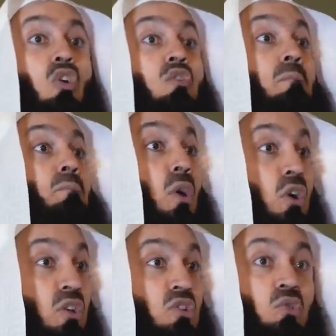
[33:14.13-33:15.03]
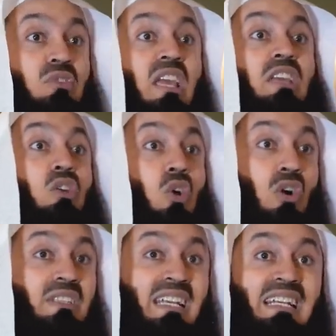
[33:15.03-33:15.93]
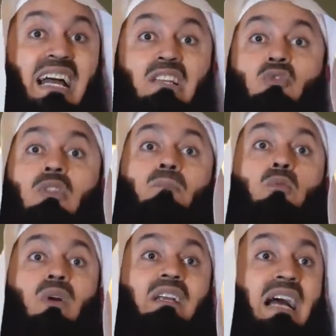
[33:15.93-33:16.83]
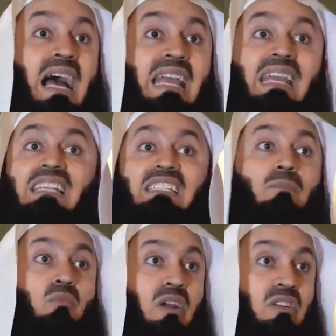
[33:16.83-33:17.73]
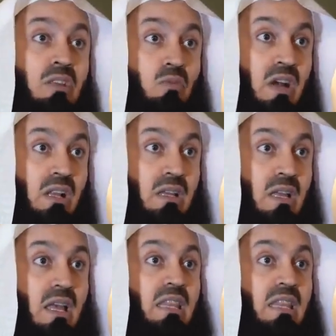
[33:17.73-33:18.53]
own pockets to take your zakat to the poor guy in somewhere in the world?